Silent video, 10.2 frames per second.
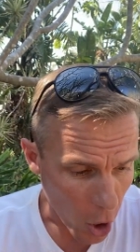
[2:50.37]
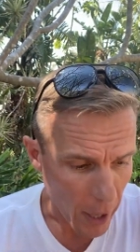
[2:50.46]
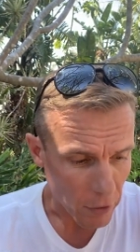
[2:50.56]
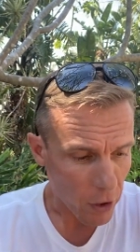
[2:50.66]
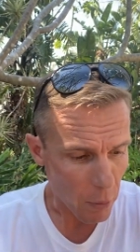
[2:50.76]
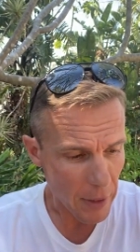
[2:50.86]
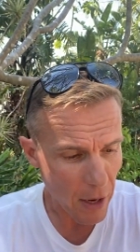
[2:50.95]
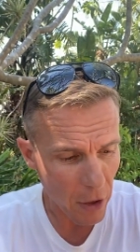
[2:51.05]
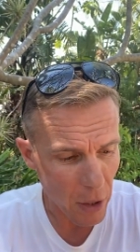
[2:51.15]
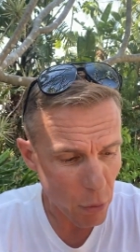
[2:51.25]
All right, so
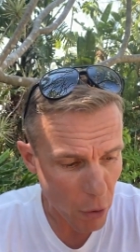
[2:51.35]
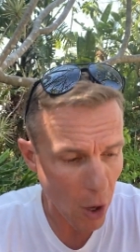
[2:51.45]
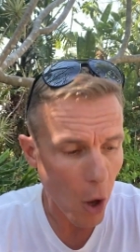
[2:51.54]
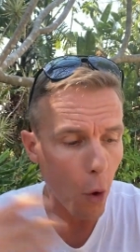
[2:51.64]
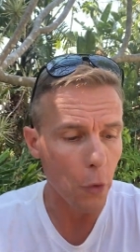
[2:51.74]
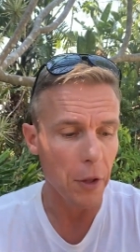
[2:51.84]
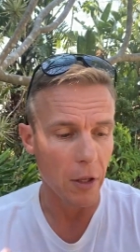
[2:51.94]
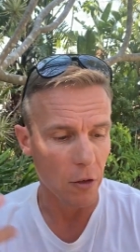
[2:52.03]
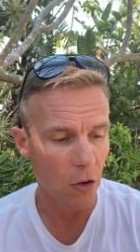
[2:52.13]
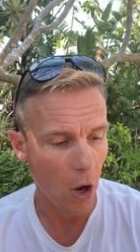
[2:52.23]
without going through the whole
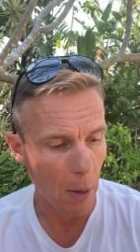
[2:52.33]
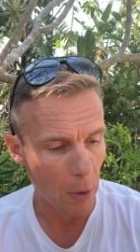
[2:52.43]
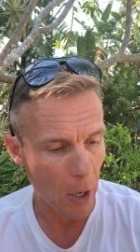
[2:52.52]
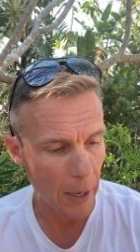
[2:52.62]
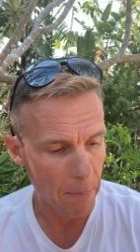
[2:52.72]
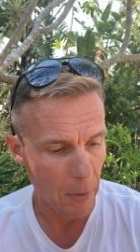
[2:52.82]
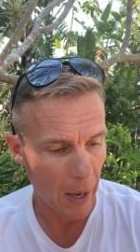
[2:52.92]
thing of the timeline,